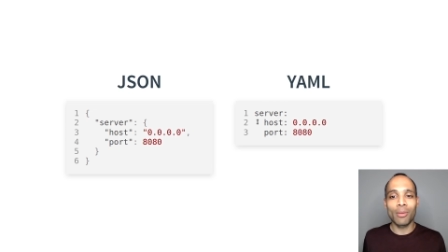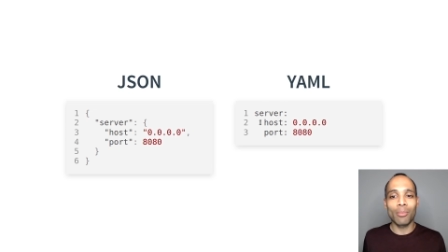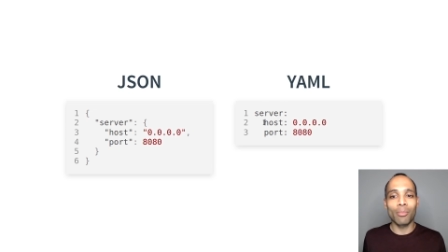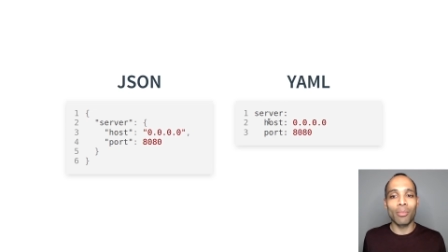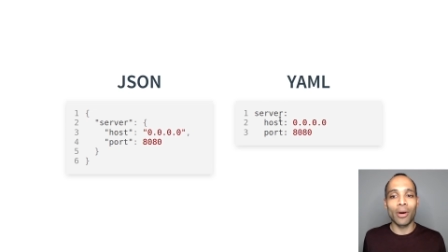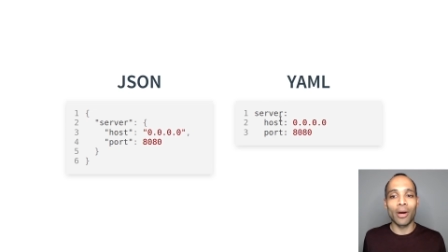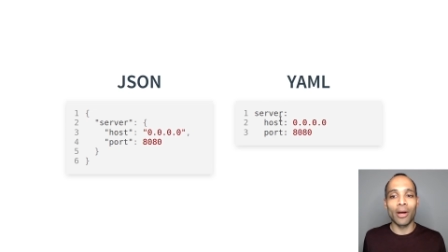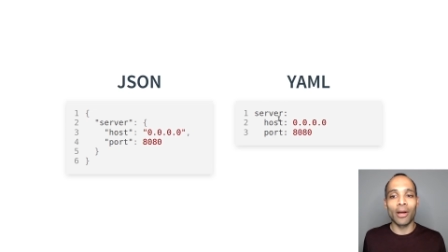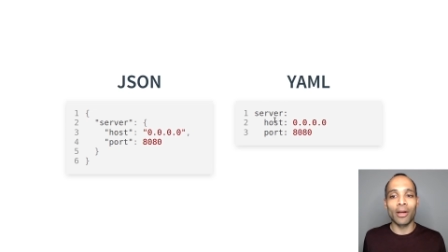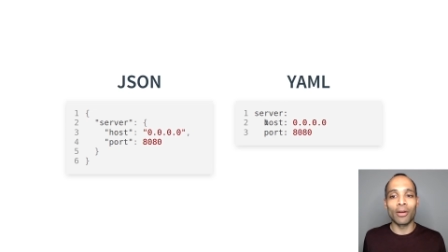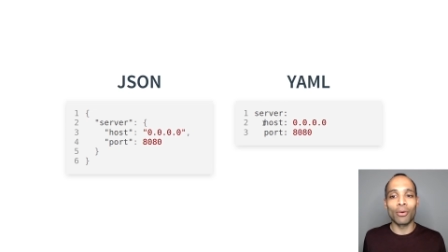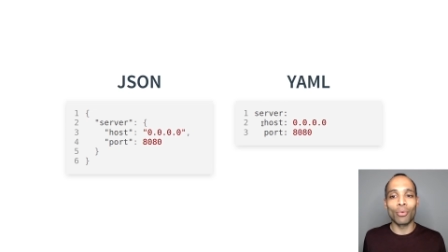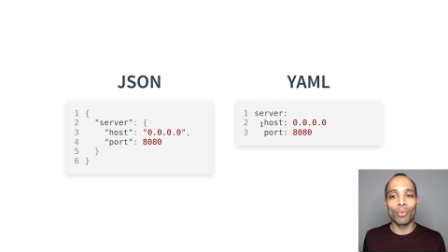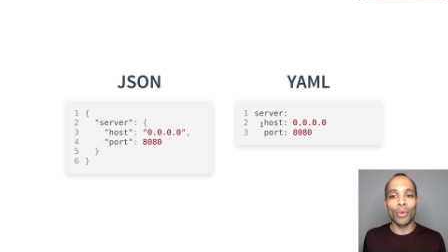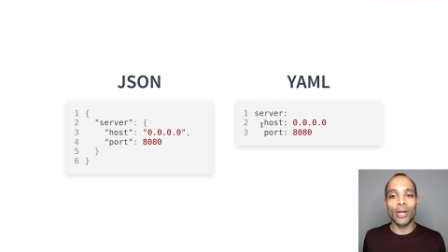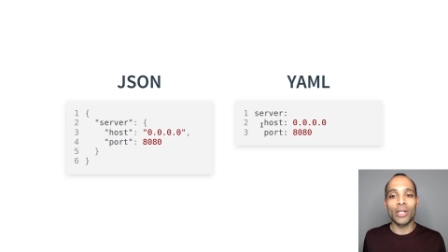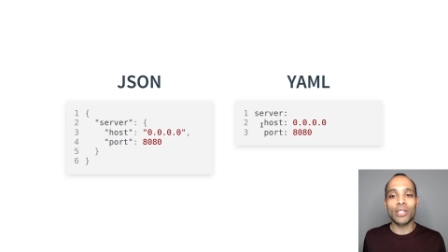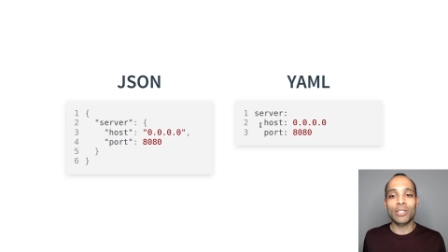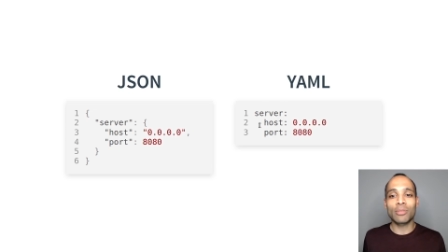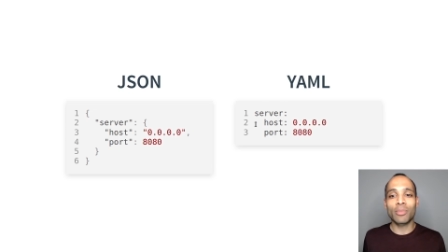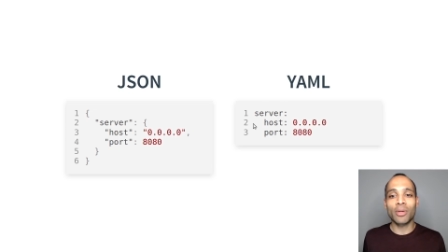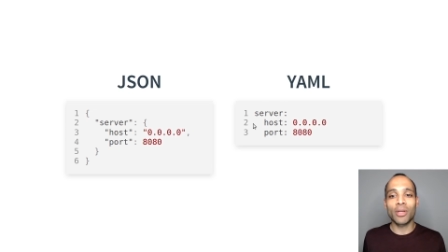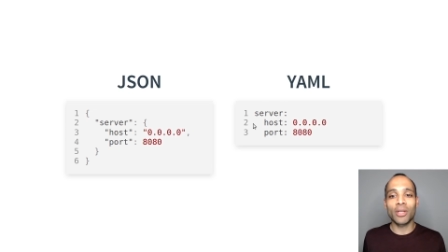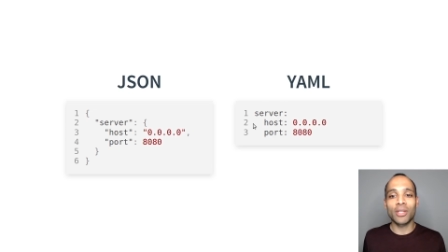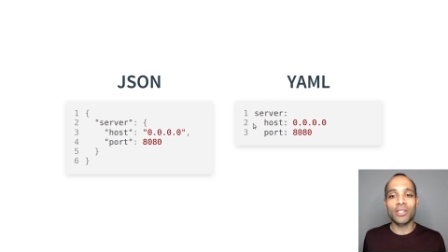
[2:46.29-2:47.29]
by
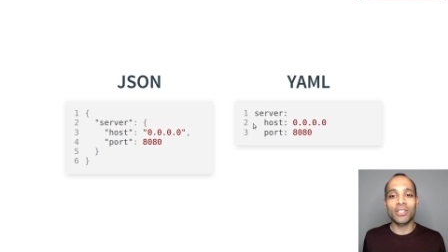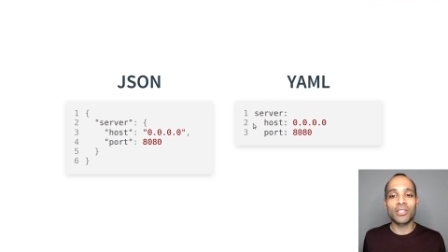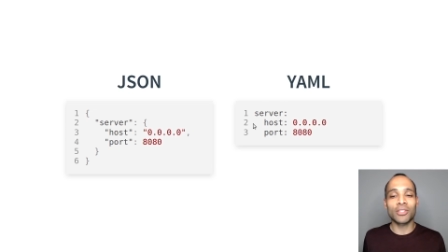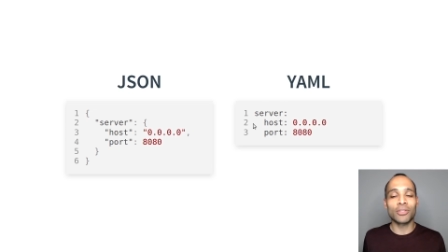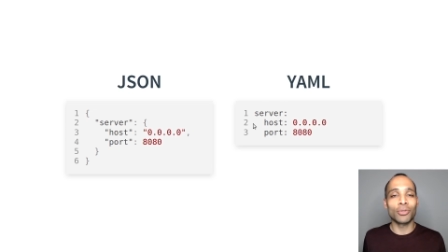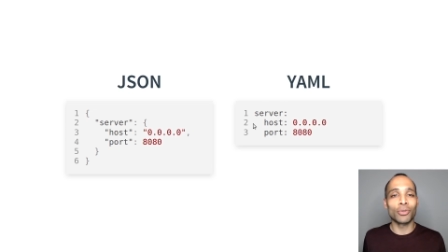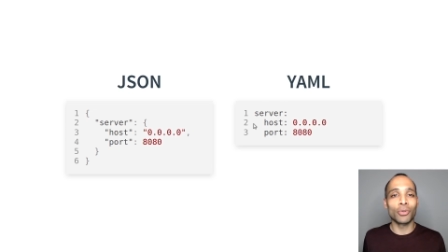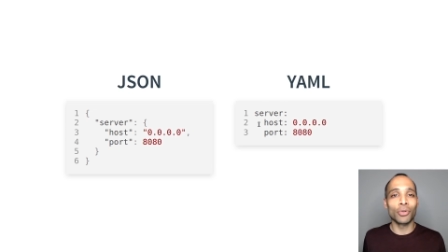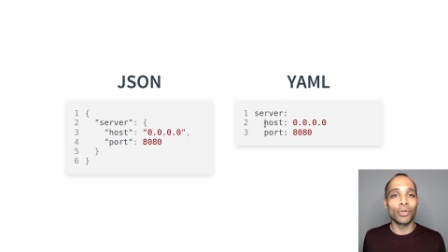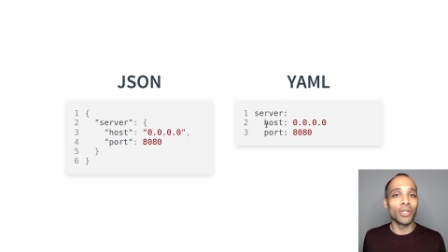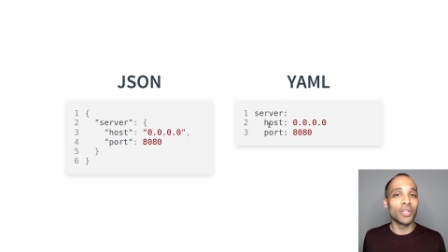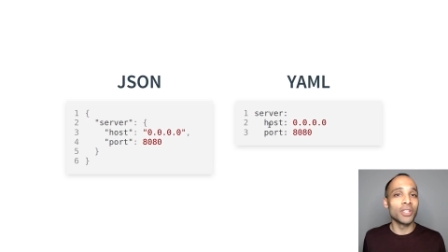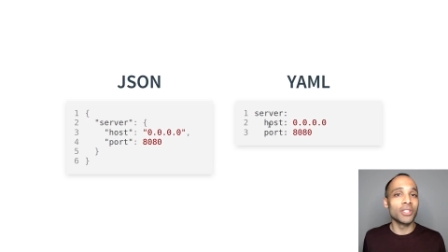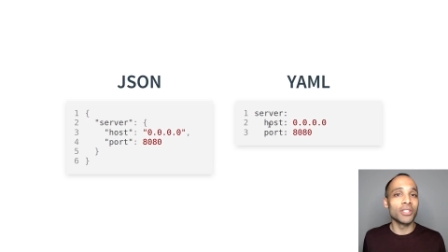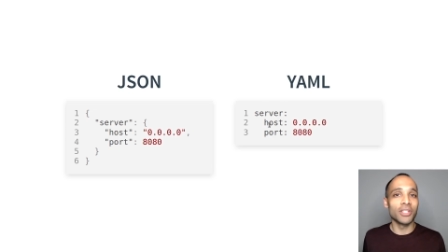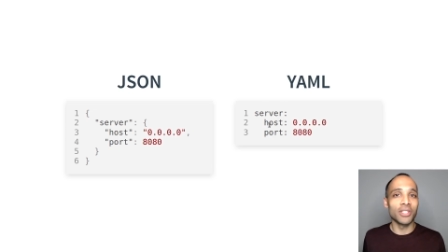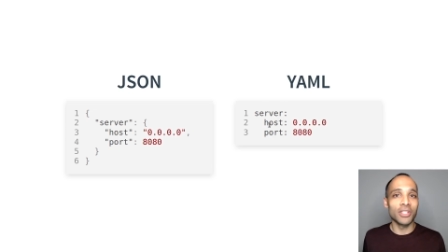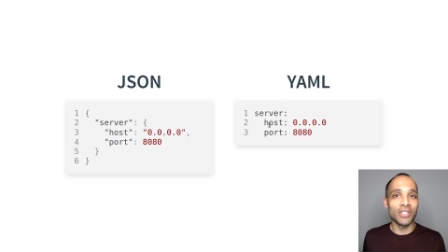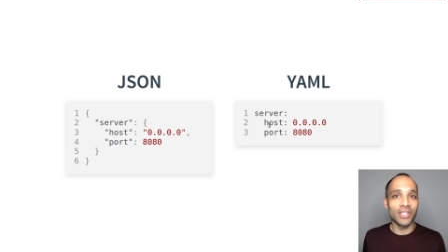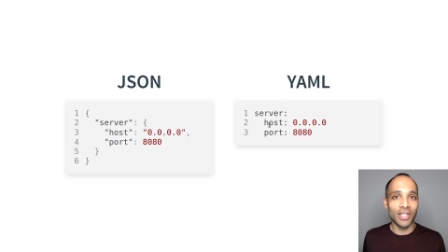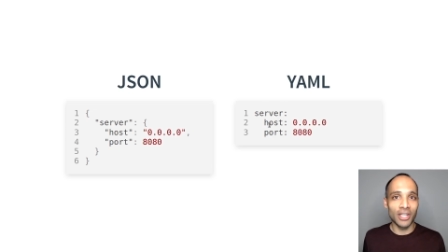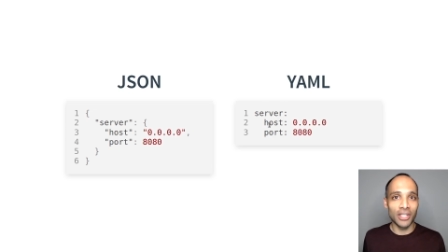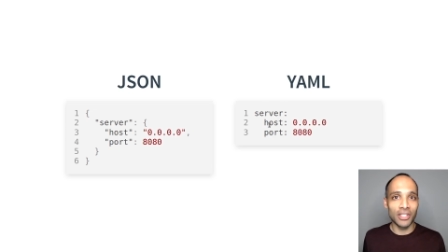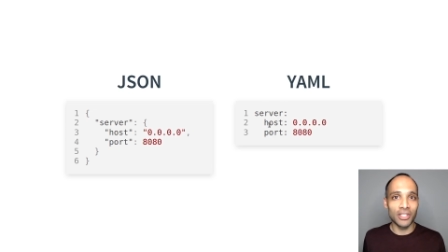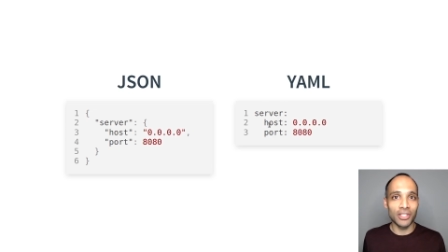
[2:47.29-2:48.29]
whitespace or
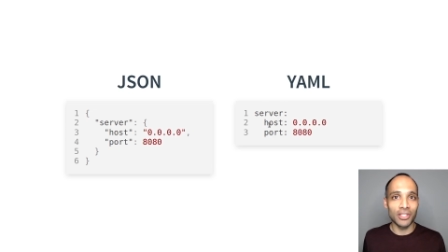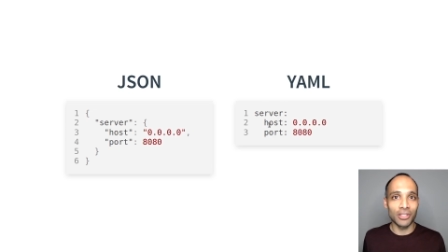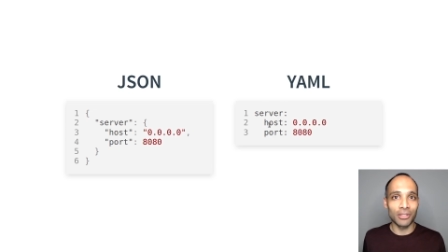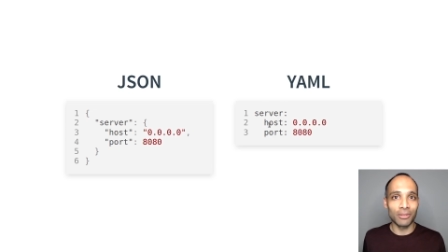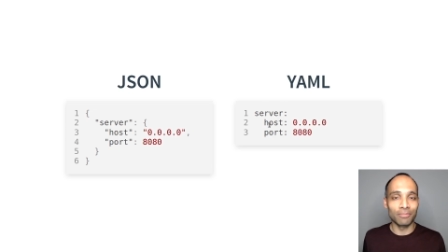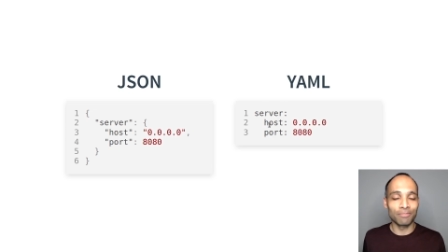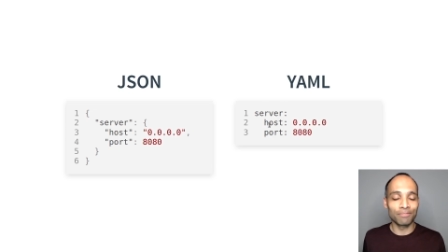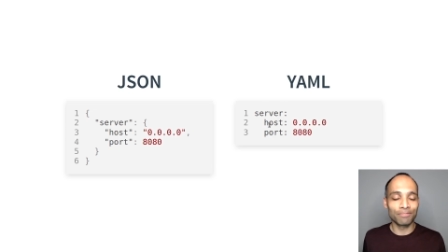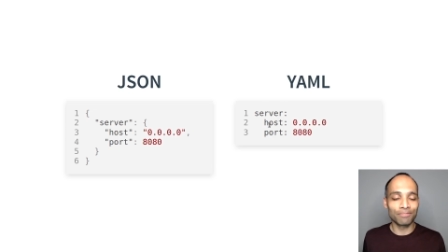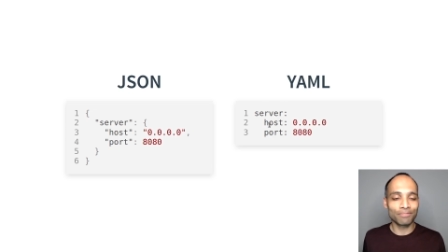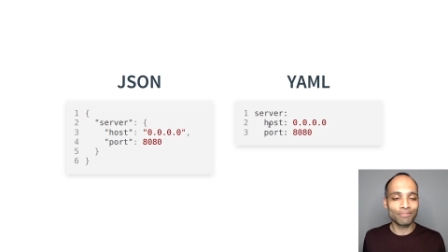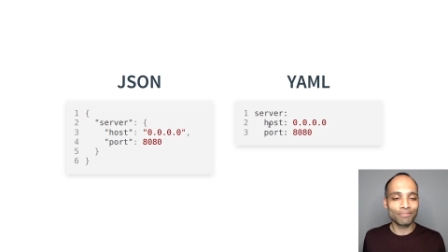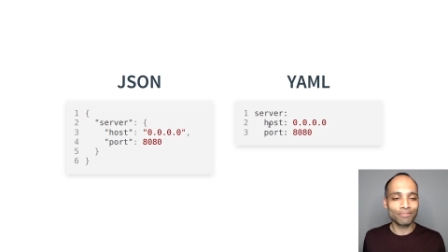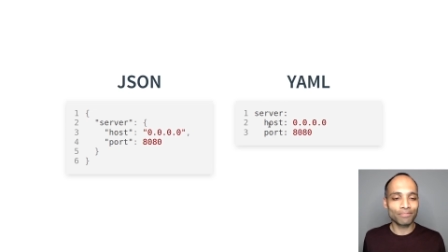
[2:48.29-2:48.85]
indentation.